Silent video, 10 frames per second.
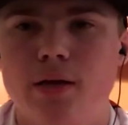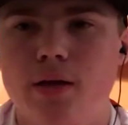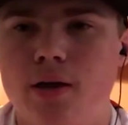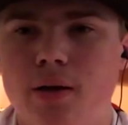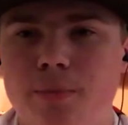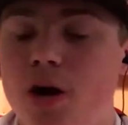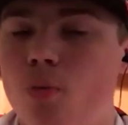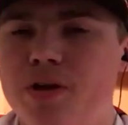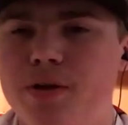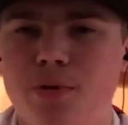Not a
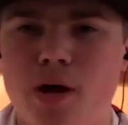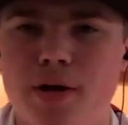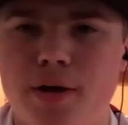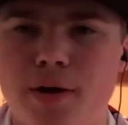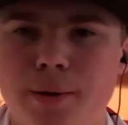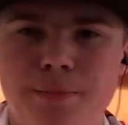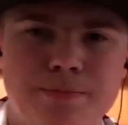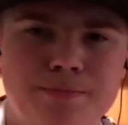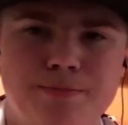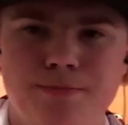week, probably
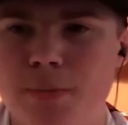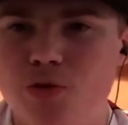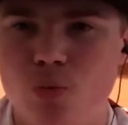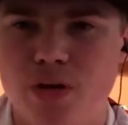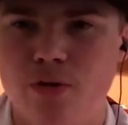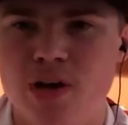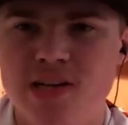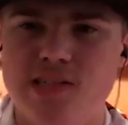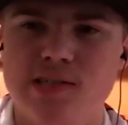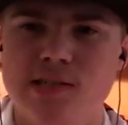in between the
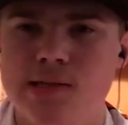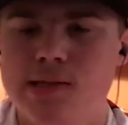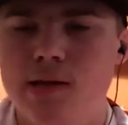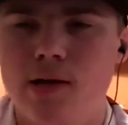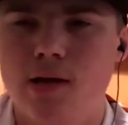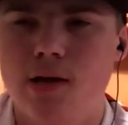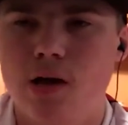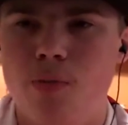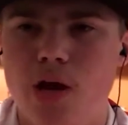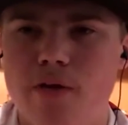races.
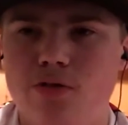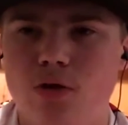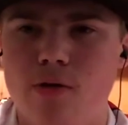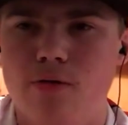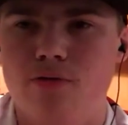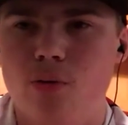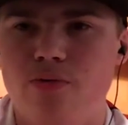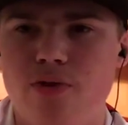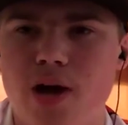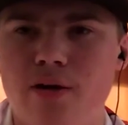I'll probably have a total around 4 or
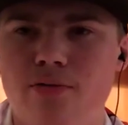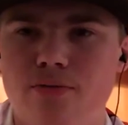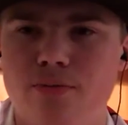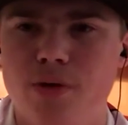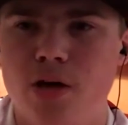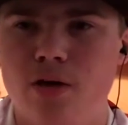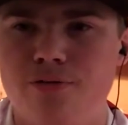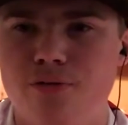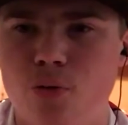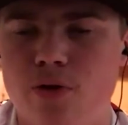5
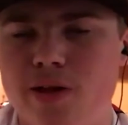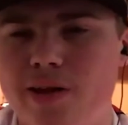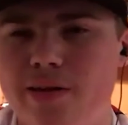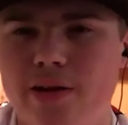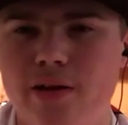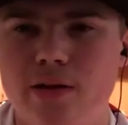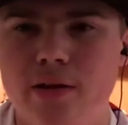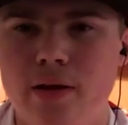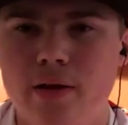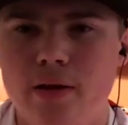for Indy.
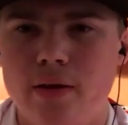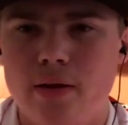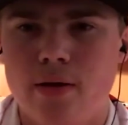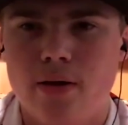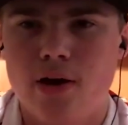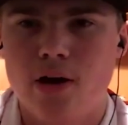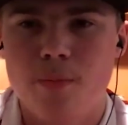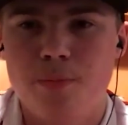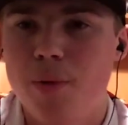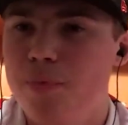
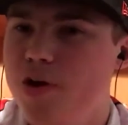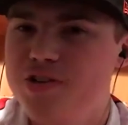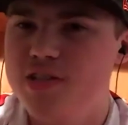Preparation is